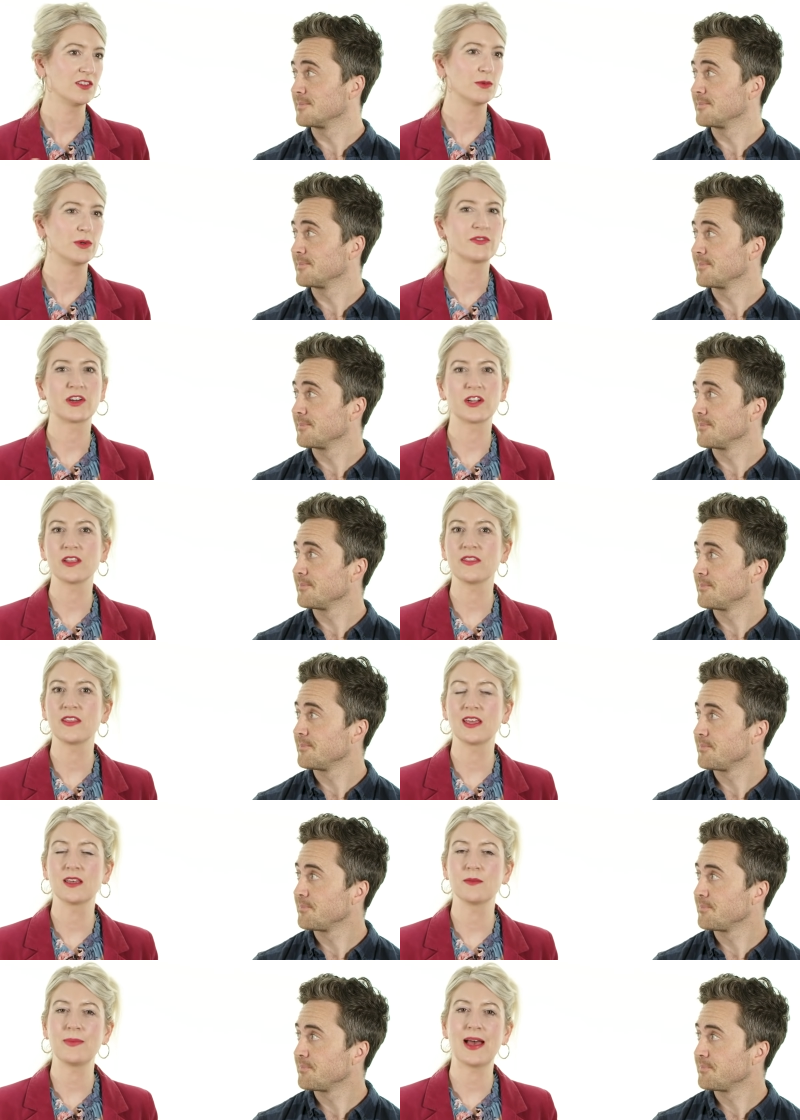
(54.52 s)
Speaker 1: So we've got to
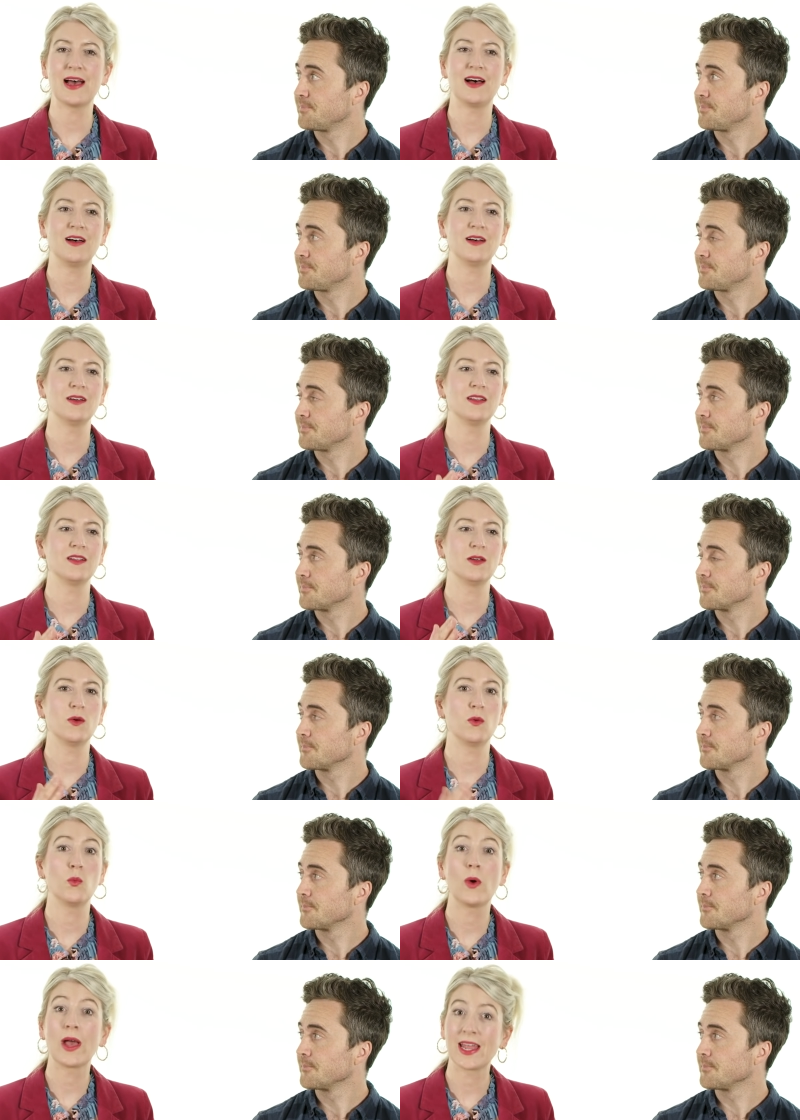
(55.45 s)
think about
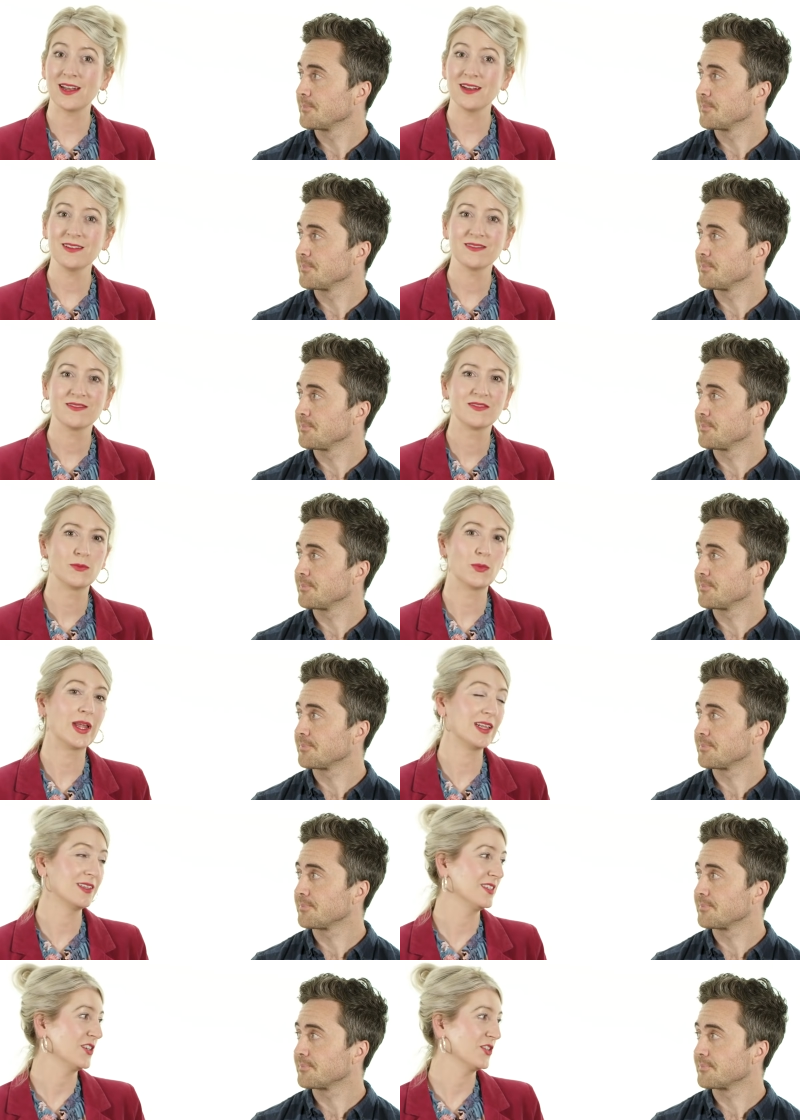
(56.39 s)
when, when
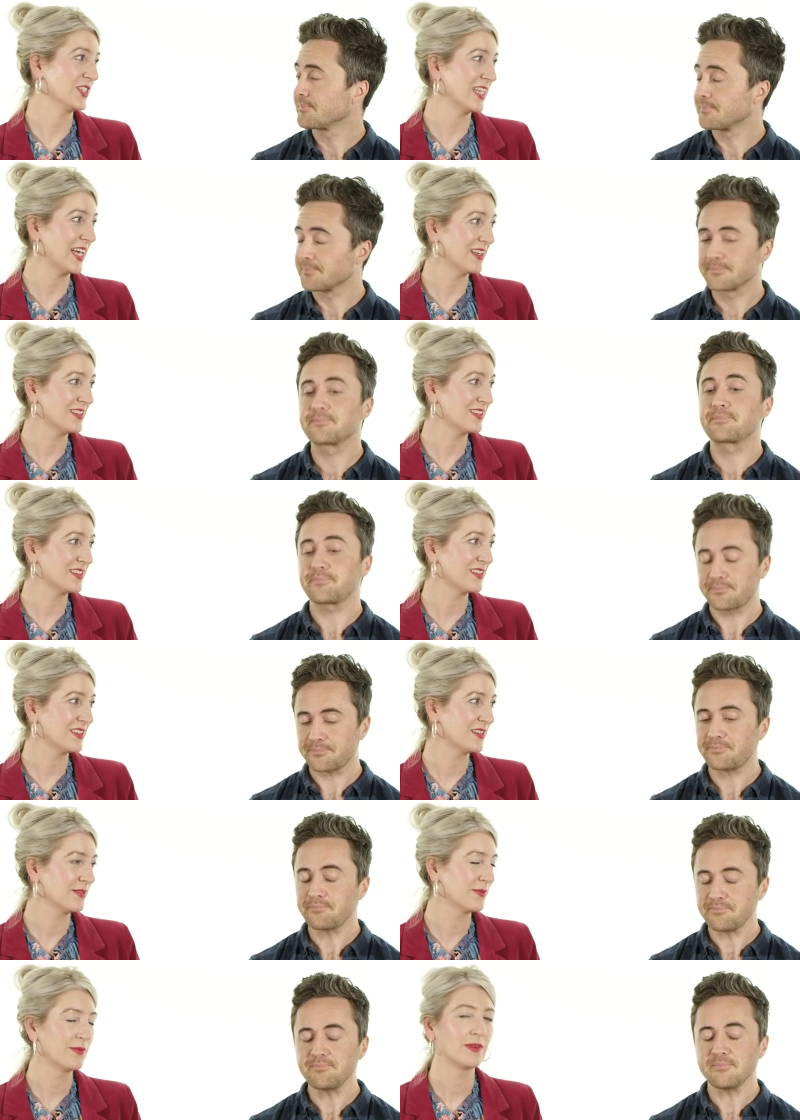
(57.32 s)
is your
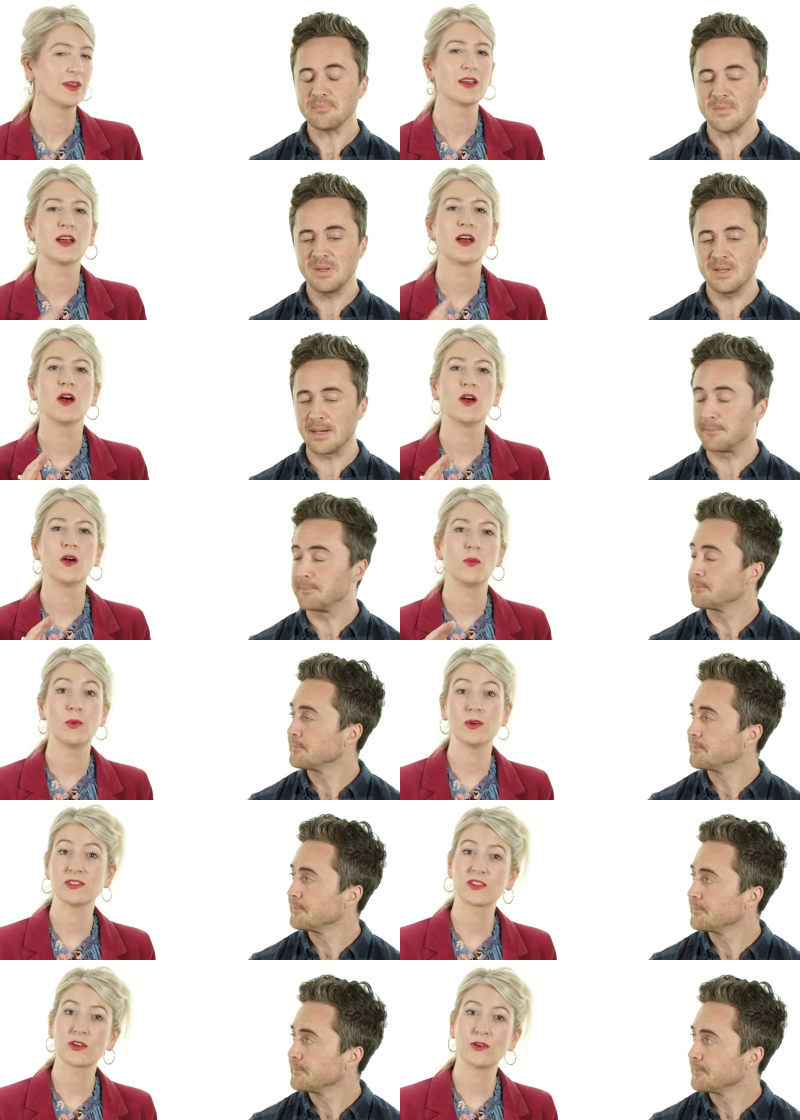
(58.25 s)
test? Yeah.
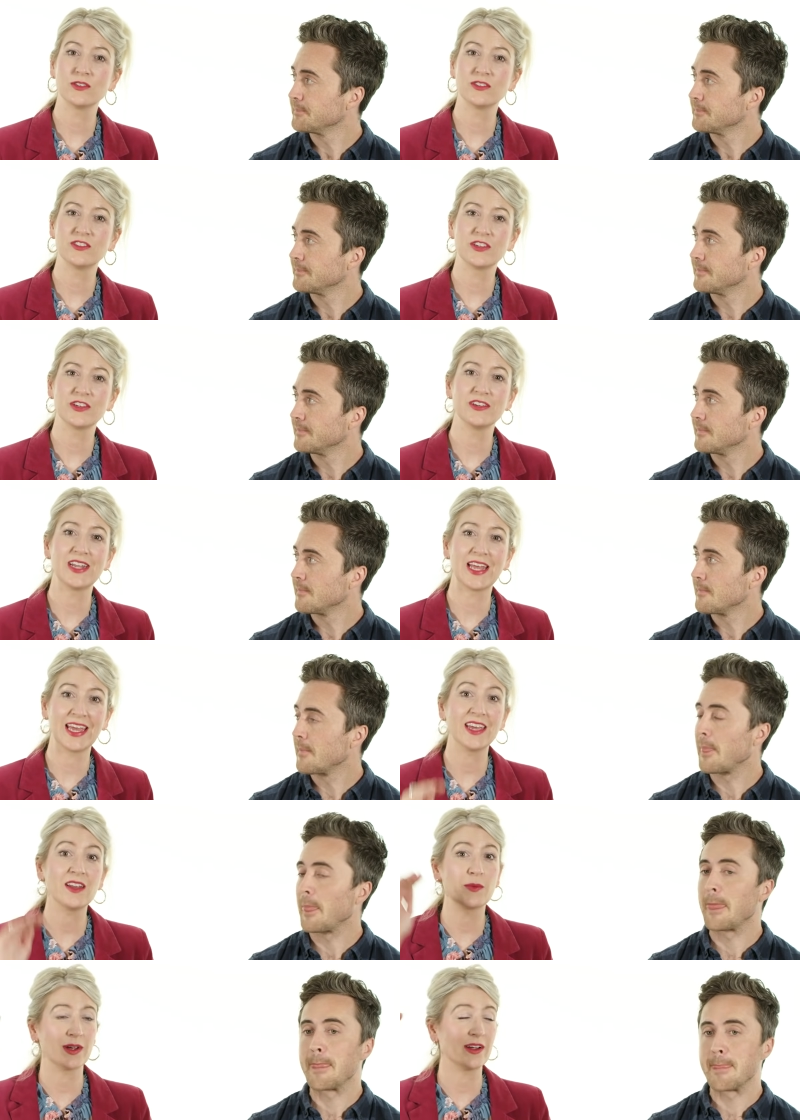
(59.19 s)
What scores do you
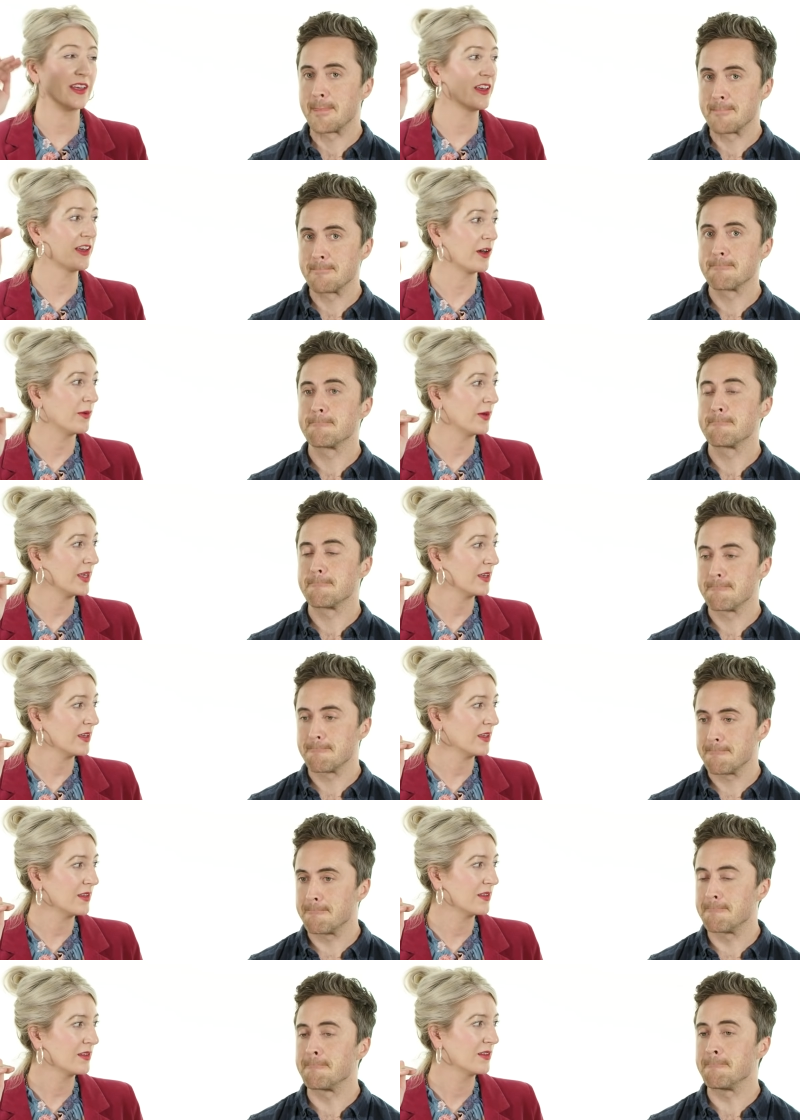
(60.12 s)
need? Where are you going?
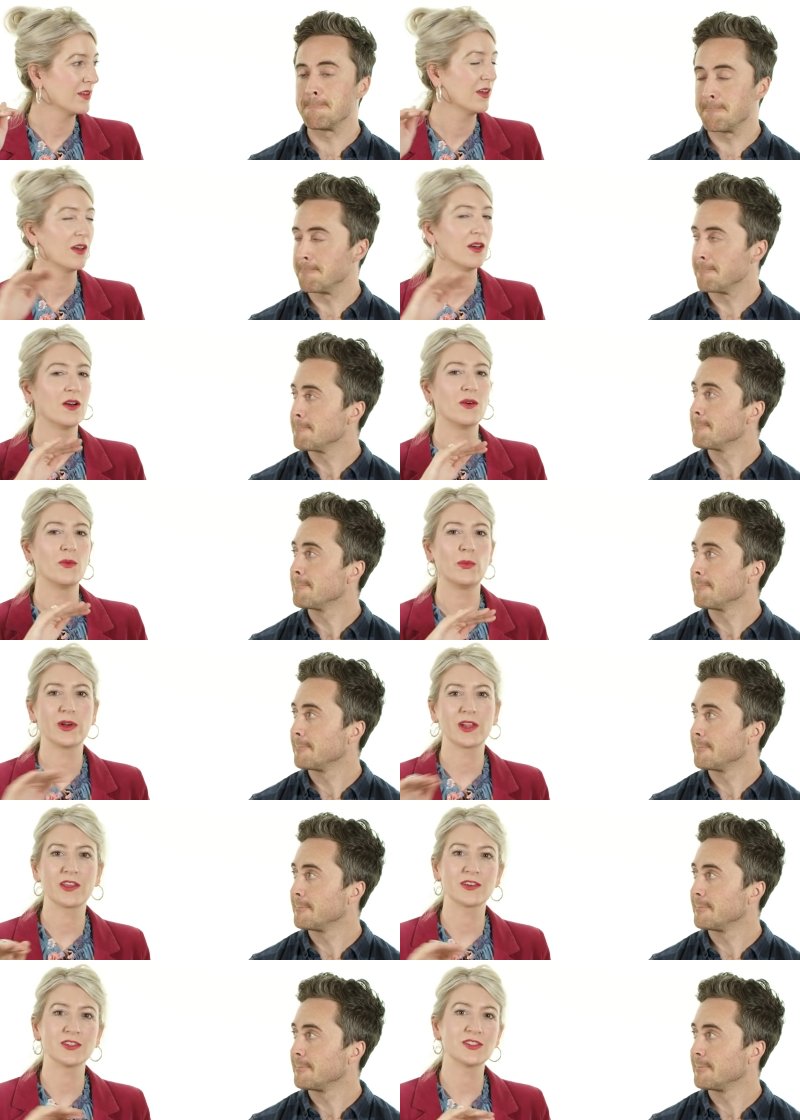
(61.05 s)
Mm -hmm. What
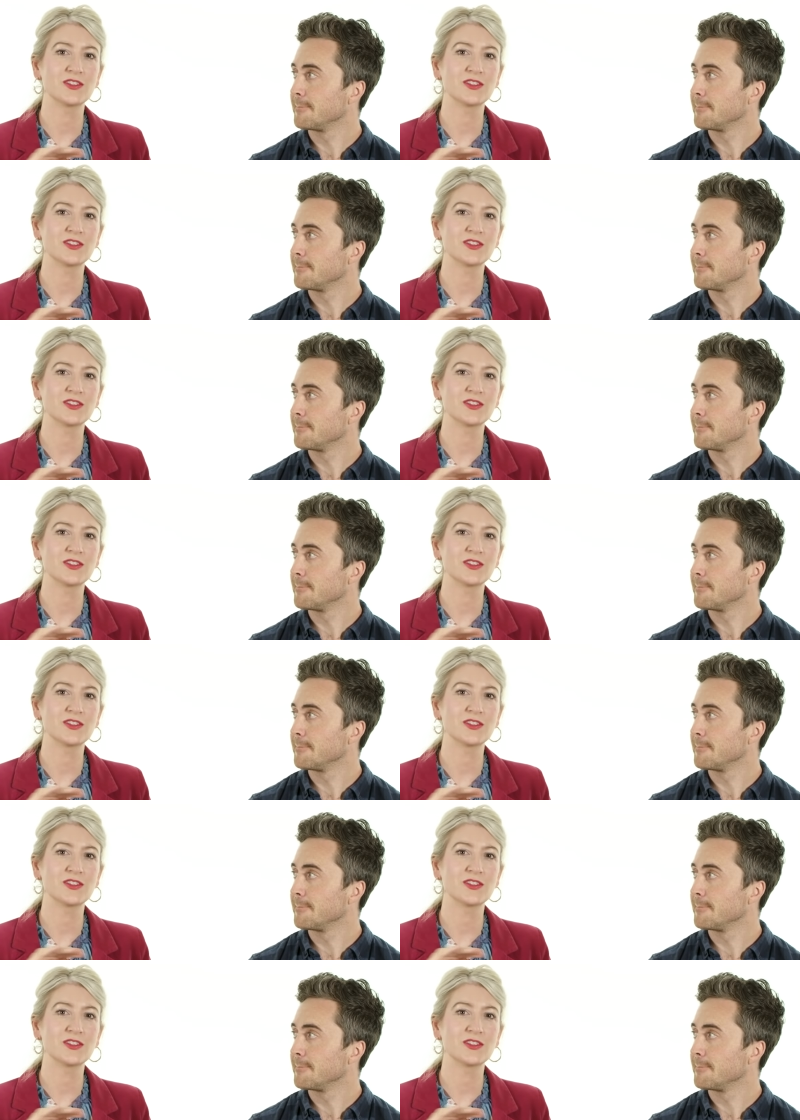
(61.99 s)
are your